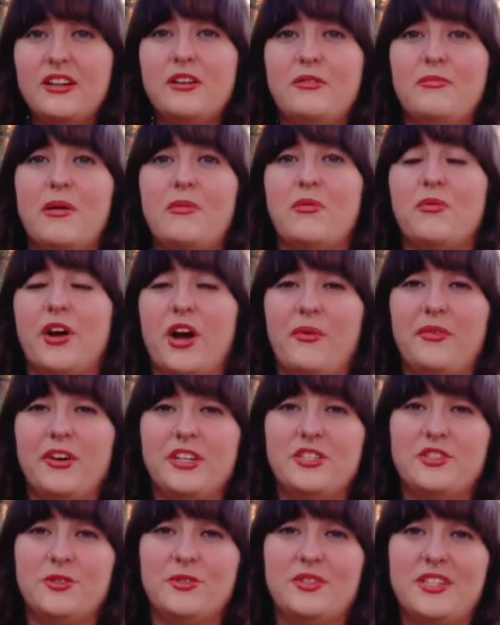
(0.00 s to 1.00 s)
Remember, we
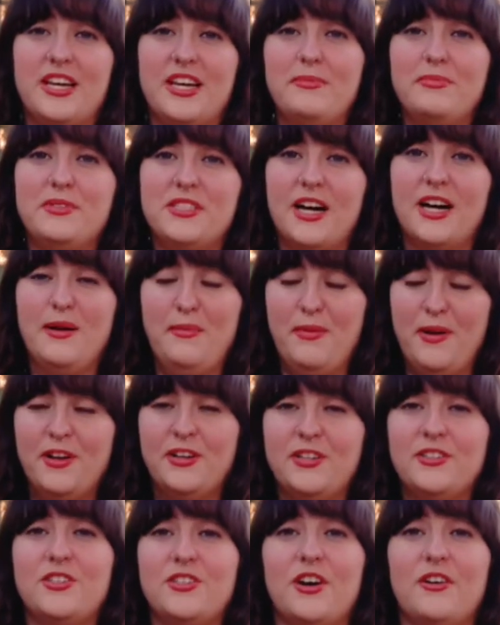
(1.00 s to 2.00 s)
always do tips up,
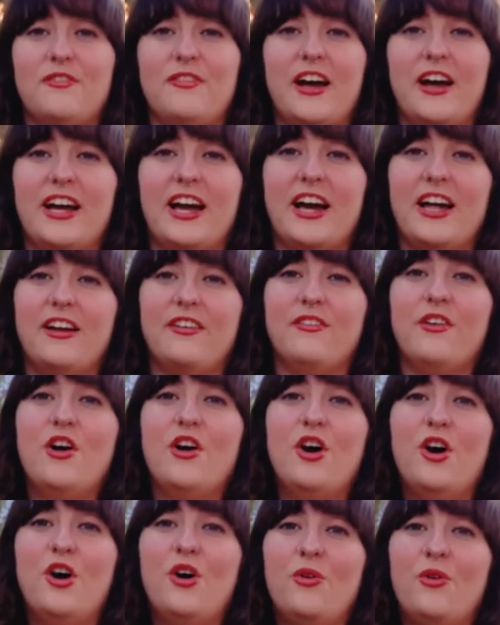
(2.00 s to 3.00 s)
so if I kind of
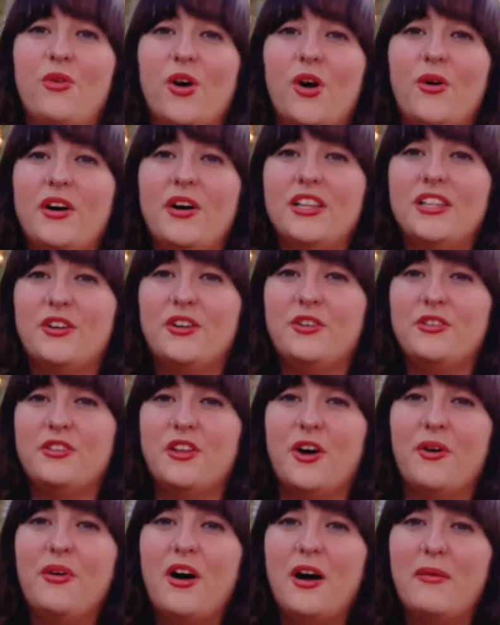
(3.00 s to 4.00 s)
wrote a little
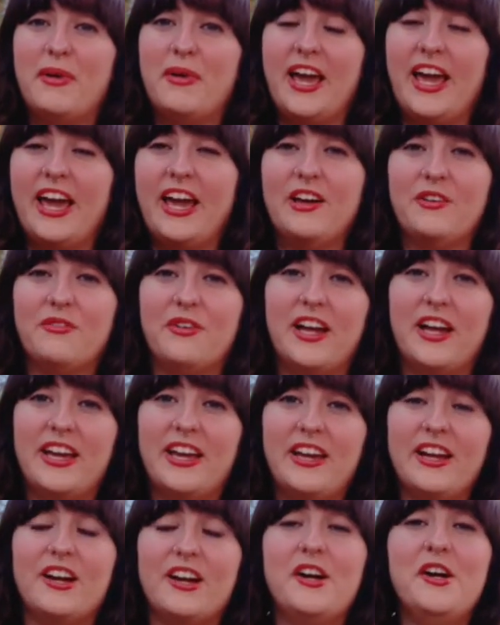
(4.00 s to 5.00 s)
note on my hand right
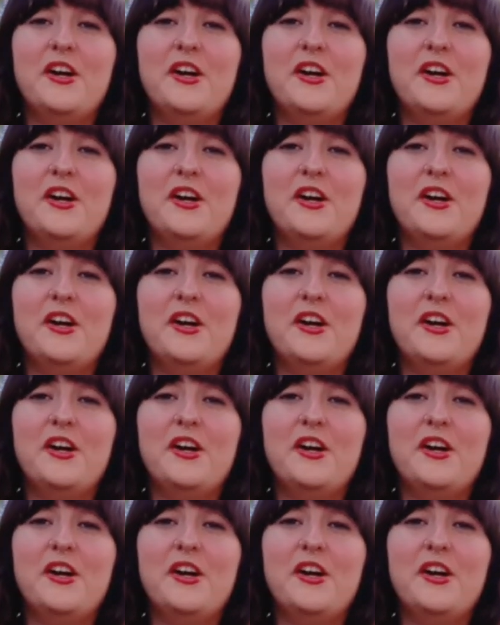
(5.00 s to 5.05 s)
here,